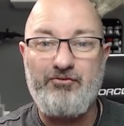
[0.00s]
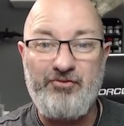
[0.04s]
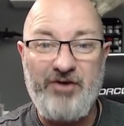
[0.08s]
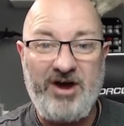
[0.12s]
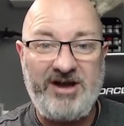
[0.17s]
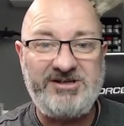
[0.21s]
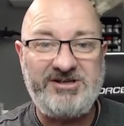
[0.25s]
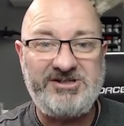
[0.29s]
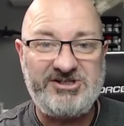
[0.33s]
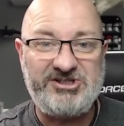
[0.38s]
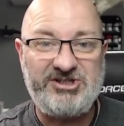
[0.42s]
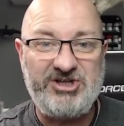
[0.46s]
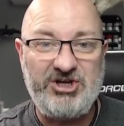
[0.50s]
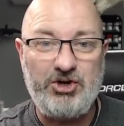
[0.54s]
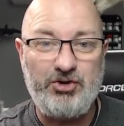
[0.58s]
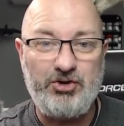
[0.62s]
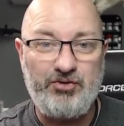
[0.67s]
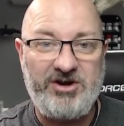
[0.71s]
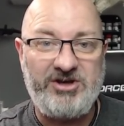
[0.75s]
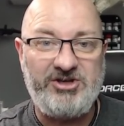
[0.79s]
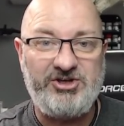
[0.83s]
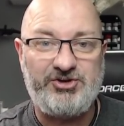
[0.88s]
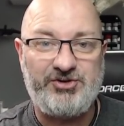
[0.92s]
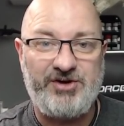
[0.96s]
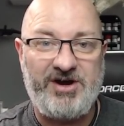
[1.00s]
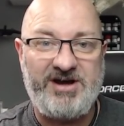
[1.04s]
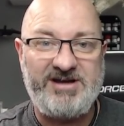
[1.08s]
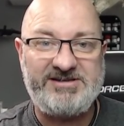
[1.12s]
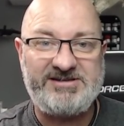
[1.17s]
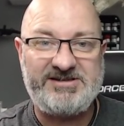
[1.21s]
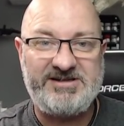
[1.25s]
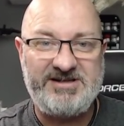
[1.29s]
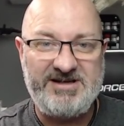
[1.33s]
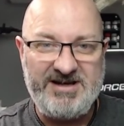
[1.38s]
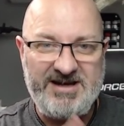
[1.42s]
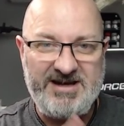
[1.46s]
register your
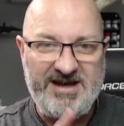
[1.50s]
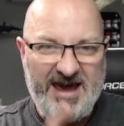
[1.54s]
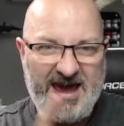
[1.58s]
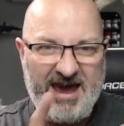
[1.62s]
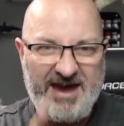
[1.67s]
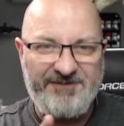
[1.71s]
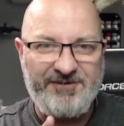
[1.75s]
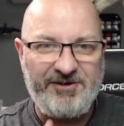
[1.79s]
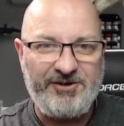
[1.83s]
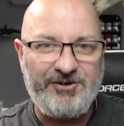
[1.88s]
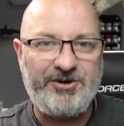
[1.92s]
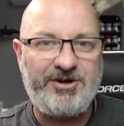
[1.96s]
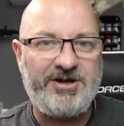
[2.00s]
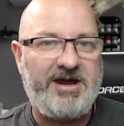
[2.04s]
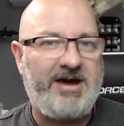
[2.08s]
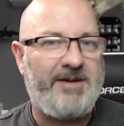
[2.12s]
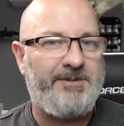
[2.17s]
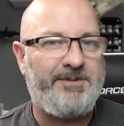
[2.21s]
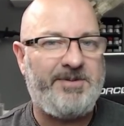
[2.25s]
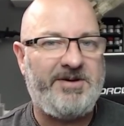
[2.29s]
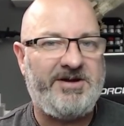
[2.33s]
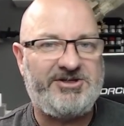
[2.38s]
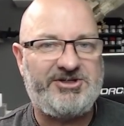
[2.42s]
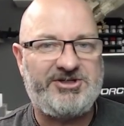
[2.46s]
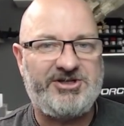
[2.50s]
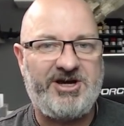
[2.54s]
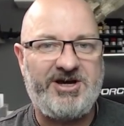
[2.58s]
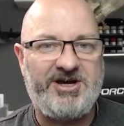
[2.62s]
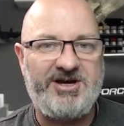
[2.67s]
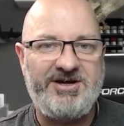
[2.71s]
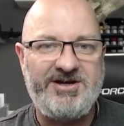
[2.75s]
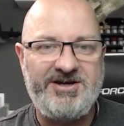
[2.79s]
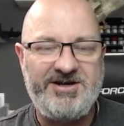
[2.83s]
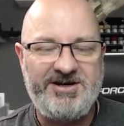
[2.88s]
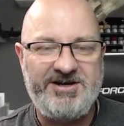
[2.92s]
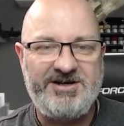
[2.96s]
interest, have a look at that
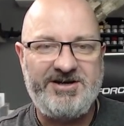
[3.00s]
picture,